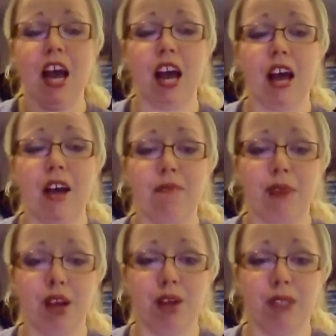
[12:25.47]

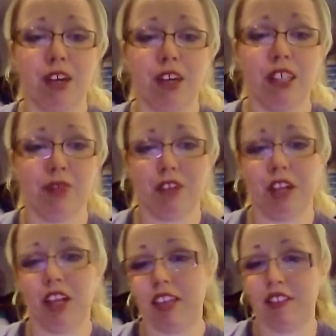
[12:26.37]
I mean, I've
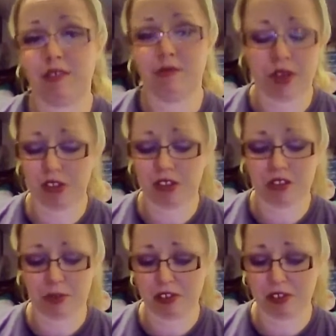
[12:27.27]
collected various
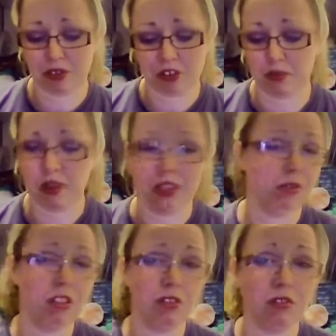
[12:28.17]
comics. I've got some of the
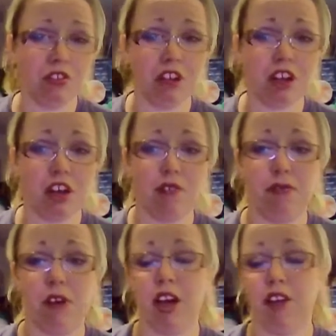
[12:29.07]
original stuff.
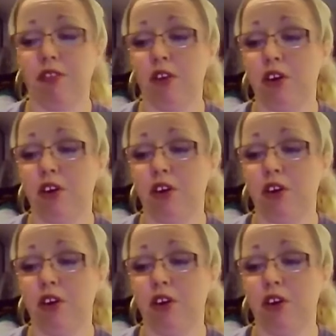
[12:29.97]
I've